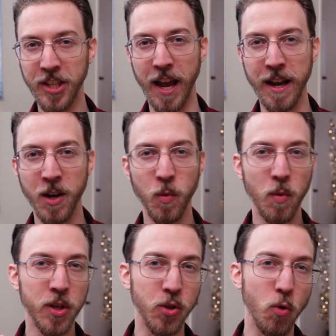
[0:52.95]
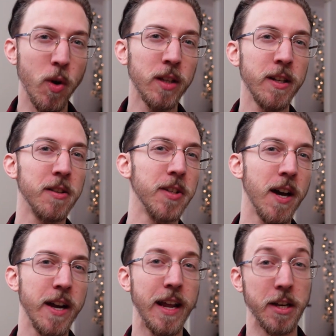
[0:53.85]
say we want to quickly
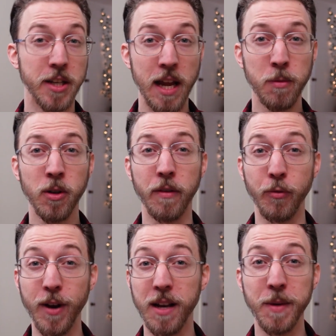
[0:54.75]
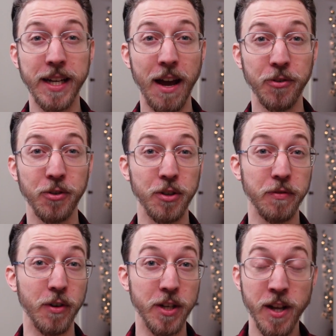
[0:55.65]
design a table of random encounters
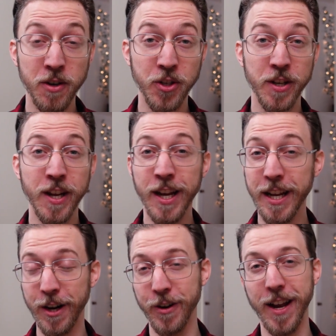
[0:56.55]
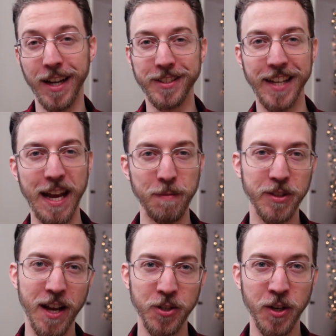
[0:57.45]
for a dungeon in our next game
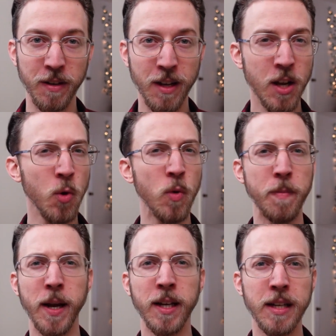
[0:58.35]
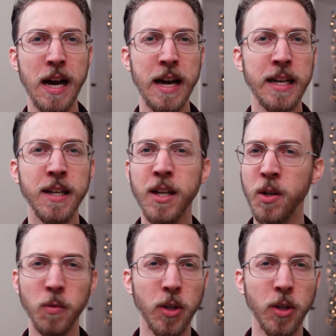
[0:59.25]
session. We pick a die, we'll